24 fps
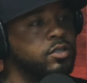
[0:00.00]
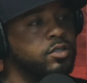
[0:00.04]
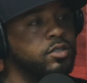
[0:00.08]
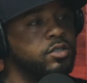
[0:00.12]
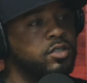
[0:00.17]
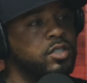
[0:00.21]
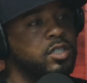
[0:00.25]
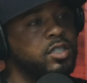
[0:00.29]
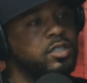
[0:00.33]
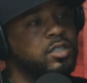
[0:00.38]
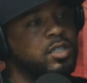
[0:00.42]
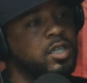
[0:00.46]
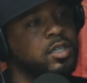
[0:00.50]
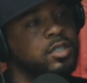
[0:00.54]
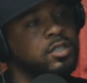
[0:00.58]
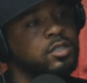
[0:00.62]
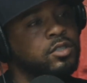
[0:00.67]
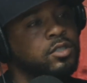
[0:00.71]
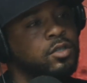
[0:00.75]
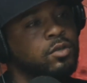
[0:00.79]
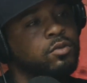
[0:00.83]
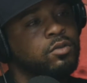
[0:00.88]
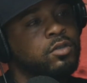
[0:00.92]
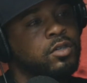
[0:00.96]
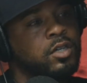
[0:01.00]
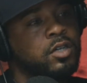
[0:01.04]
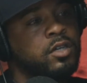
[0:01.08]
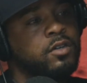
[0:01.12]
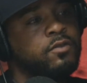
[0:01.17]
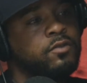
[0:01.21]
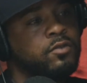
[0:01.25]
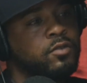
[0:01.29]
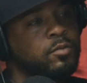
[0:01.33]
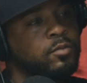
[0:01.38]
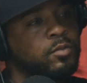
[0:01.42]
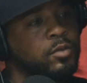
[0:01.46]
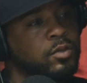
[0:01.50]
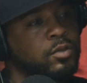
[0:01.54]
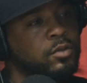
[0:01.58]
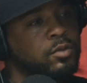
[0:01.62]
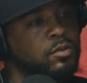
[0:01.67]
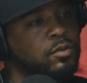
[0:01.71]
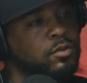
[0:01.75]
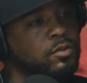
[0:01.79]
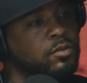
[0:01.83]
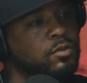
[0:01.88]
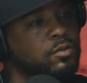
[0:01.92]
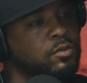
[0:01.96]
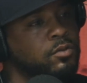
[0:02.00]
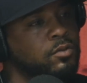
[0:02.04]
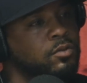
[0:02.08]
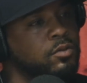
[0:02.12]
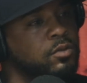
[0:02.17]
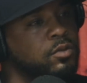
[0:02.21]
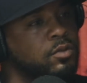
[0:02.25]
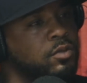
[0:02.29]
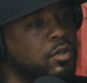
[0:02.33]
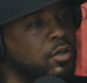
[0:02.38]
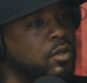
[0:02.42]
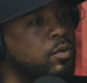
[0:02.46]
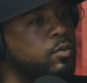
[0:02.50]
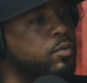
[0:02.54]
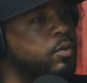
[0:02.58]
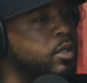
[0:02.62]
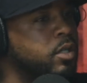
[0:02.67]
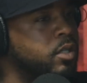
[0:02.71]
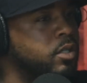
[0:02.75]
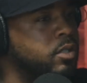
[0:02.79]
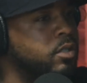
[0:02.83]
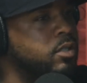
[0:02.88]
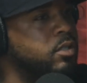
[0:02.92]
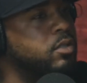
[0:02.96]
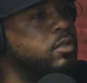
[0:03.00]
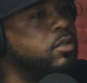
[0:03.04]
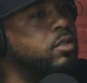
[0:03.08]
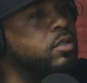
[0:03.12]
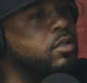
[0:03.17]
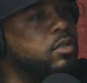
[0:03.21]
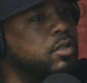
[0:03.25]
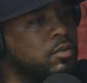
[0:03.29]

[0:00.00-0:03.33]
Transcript: she's getting so comfortable, you know, with being a